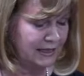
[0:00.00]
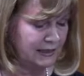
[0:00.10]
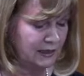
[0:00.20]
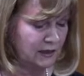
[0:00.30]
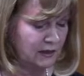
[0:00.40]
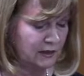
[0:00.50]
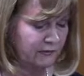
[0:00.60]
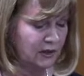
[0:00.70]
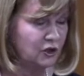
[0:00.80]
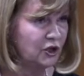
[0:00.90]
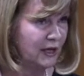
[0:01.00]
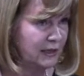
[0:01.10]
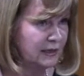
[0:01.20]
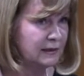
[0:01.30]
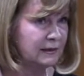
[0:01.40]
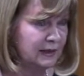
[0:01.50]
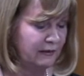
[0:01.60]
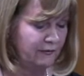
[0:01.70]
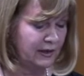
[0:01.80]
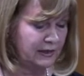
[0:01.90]
incidence of congenital
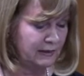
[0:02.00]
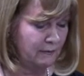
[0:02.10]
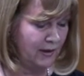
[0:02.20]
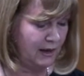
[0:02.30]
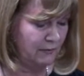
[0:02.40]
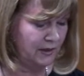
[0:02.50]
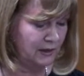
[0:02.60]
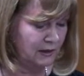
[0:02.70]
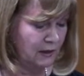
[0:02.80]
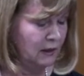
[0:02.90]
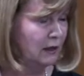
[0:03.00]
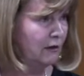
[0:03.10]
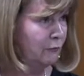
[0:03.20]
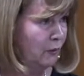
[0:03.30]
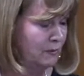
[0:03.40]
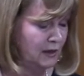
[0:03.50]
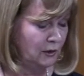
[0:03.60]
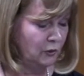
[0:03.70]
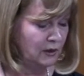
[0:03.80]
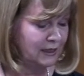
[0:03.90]
defects in babies of women
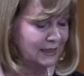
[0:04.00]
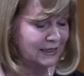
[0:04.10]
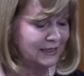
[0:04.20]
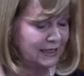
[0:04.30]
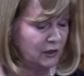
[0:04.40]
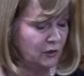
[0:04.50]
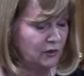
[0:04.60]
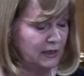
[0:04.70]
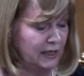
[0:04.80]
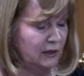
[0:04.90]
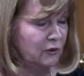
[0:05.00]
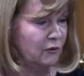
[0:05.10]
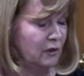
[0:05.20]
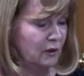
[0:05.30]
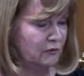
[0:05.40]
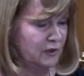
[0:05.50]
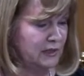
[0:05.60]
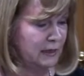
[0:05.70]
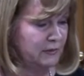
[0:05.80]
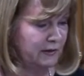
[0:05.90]
who had continued taking oral
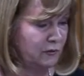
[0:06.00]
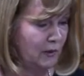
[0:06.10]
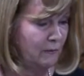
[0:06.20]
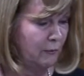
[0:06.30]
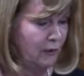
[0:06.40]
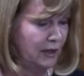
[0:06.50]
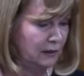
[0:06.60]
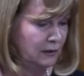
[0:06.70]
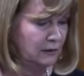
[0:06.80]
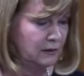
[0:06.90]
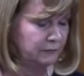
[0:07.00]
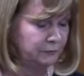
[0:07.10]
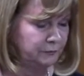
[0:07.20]
contraceptives when pregnant.